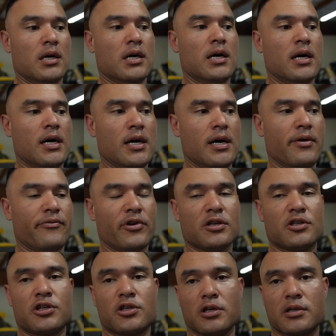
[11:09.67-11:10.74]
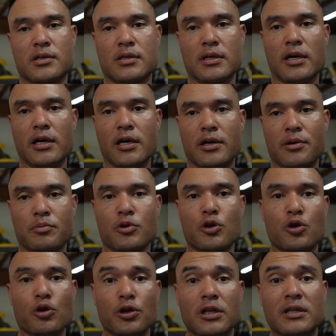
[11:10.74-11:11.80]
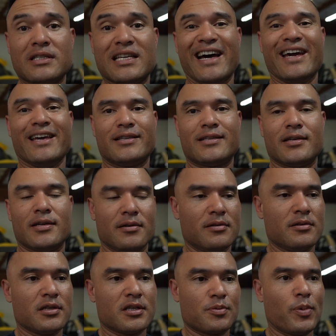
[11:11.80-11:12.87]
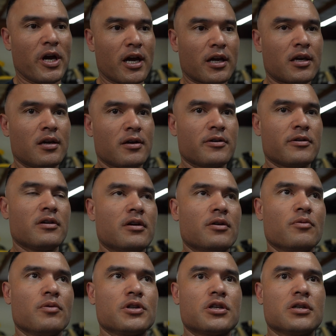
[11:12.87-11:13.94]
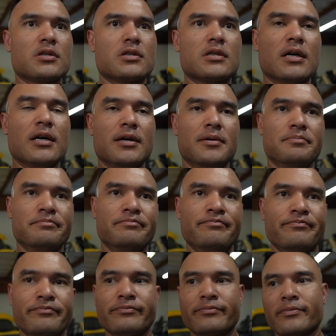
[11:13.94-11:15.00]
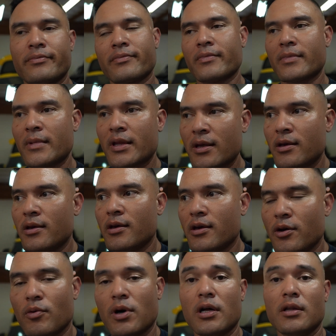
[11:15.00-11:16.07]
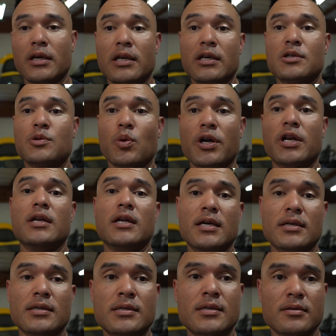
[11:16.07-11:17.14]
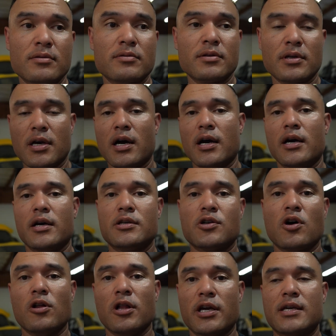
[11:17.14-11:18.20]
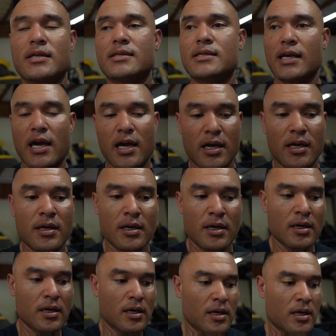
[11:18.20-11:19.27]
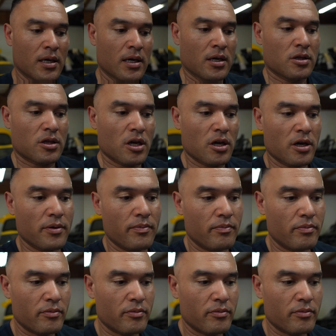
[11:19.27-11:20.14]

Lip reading: It's just a good and tight spec, which is, well, it is what it is all I can say. The